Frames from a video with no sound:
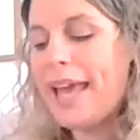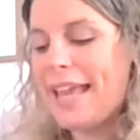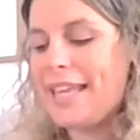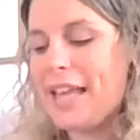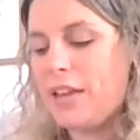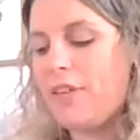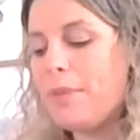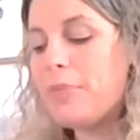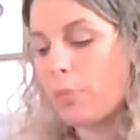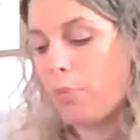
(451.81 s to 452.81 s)
he gave
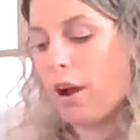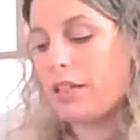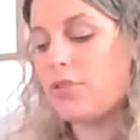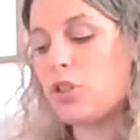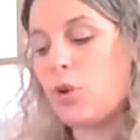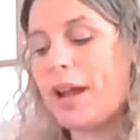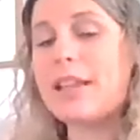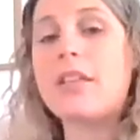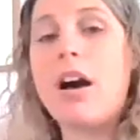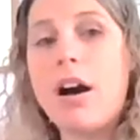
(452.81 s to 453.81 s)
him the prize for
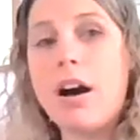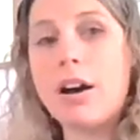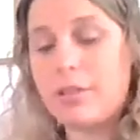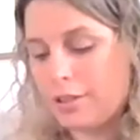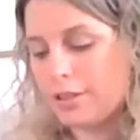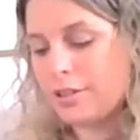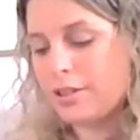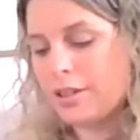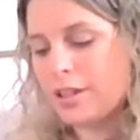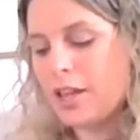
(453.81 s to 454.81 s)
trying the hardest.